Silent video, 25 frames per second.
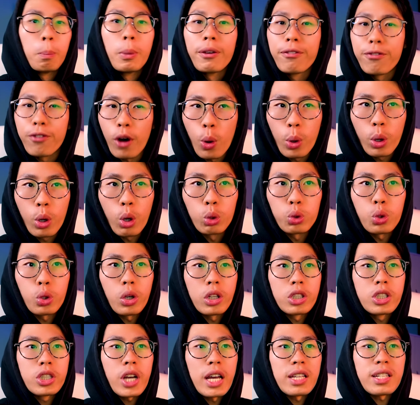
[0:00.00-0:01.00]
Before we go to the
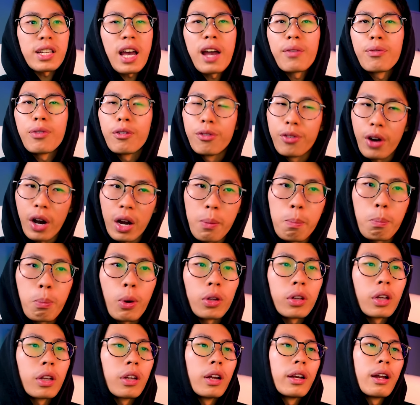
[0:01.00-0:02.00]
charts, I have a very
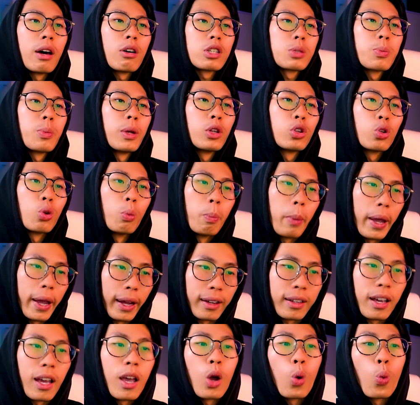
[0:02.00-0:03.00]
important announcement to
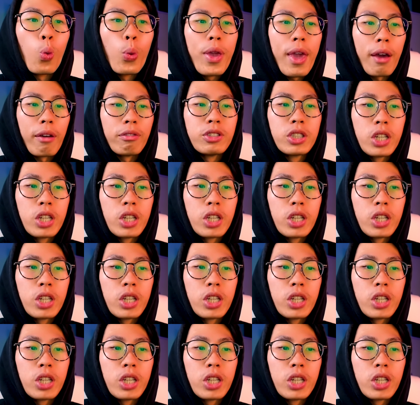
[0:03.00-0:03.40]
make. We have